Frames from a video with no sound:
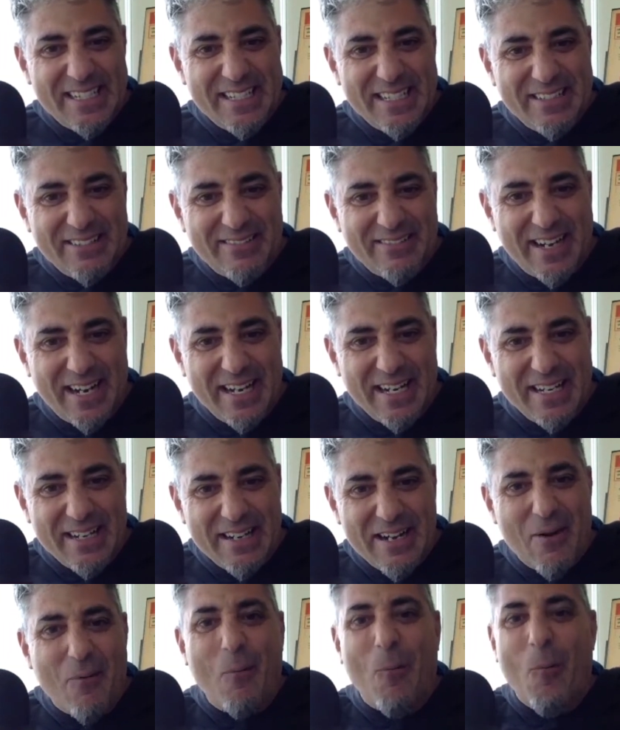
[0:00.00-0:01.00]
Right?
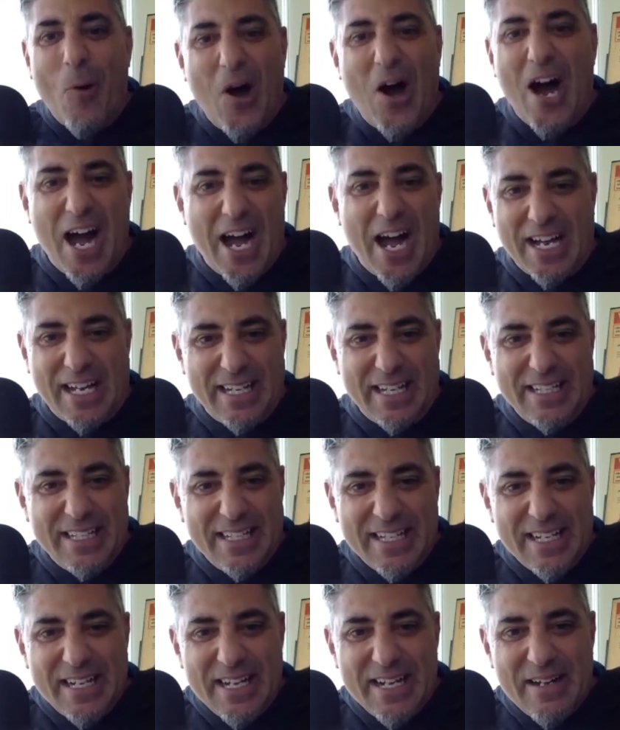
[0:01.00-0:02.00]
Why?
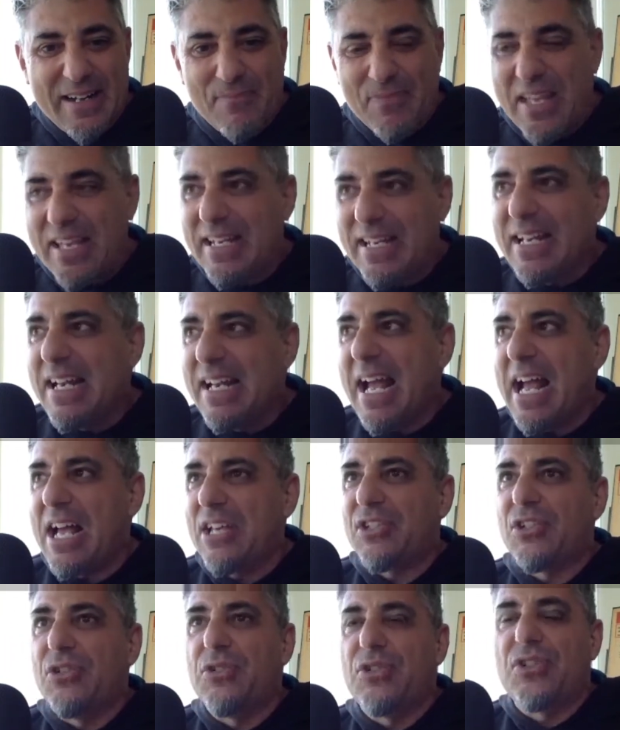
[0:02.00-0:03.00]
They didn't
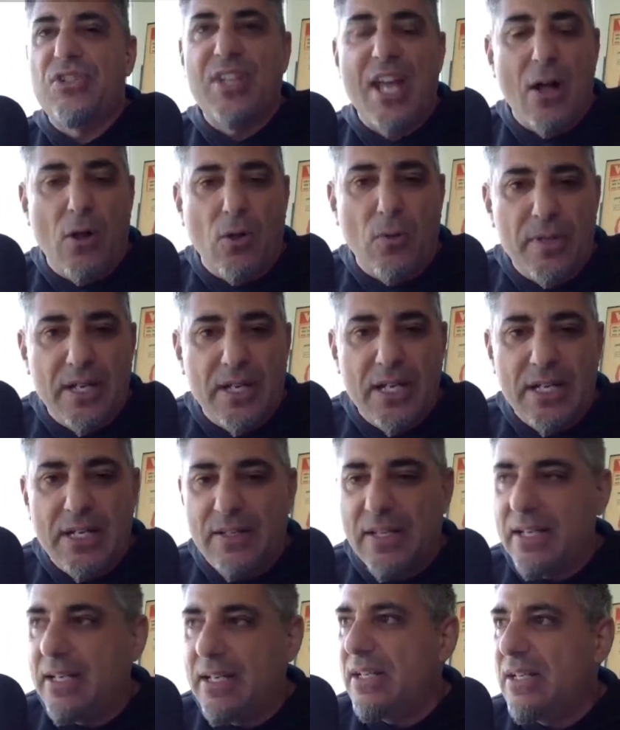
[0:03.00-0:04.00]
ask you, sell me.
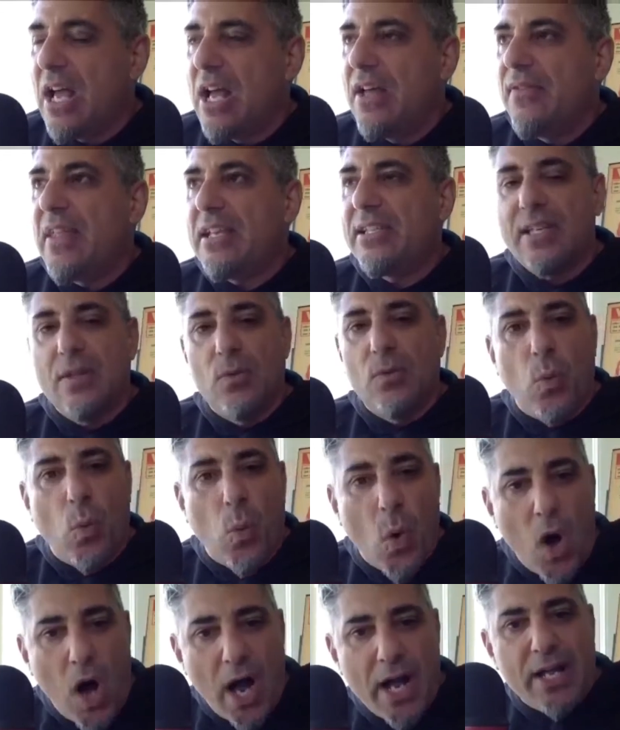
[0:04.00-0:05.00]
They said,
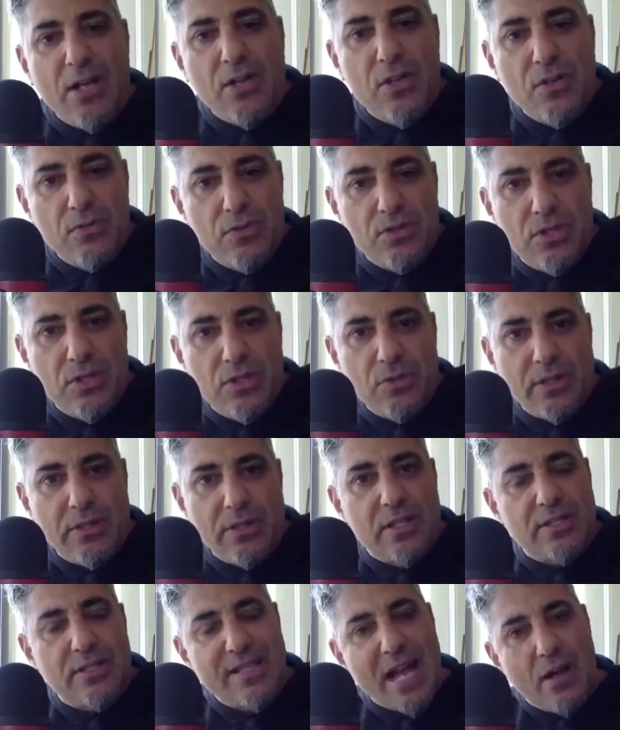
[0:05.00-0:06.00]
why are you doing
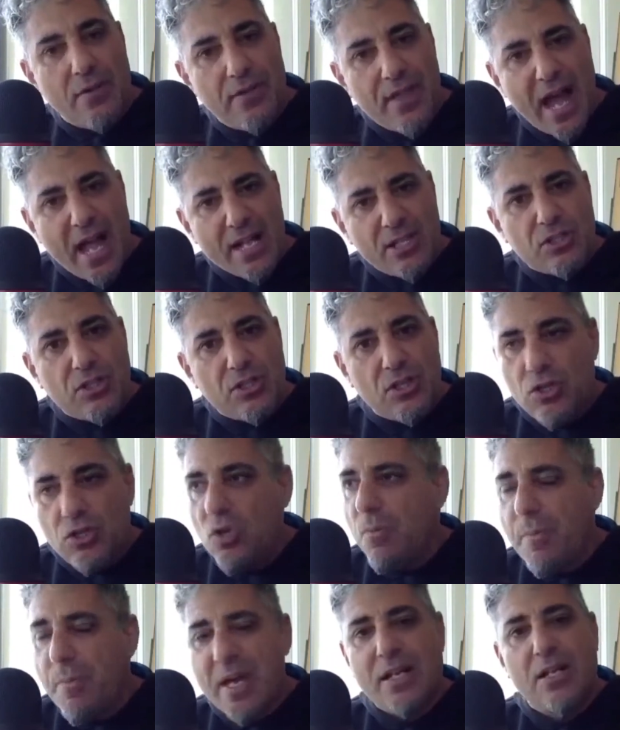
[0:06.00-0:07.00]
this? Now
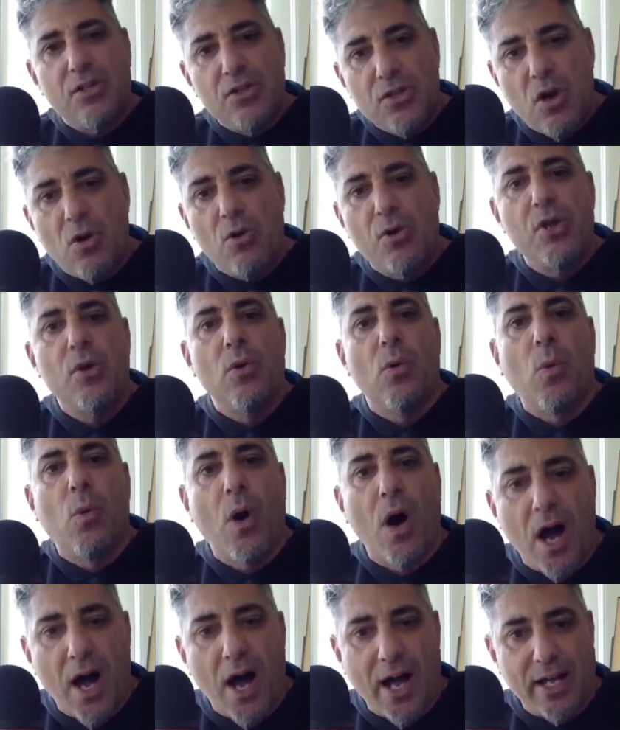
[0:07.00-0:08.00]
you better know your
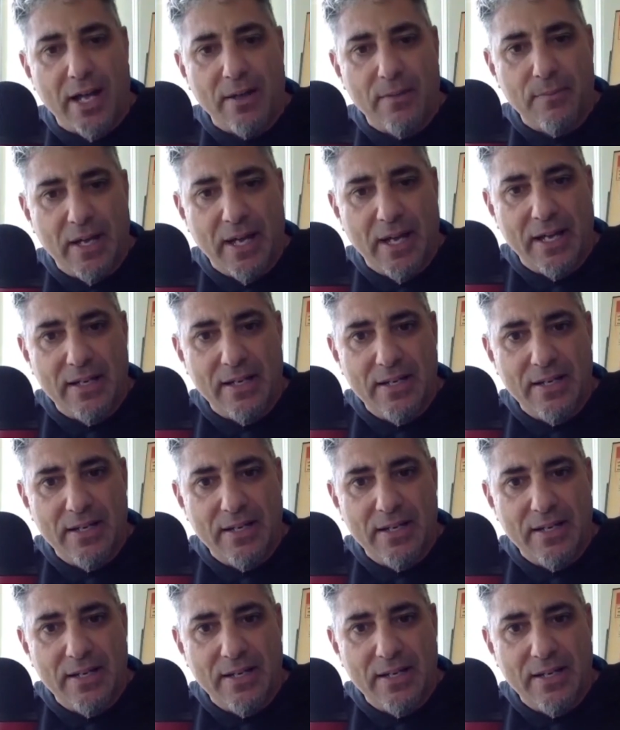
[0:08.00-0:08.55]
why, man.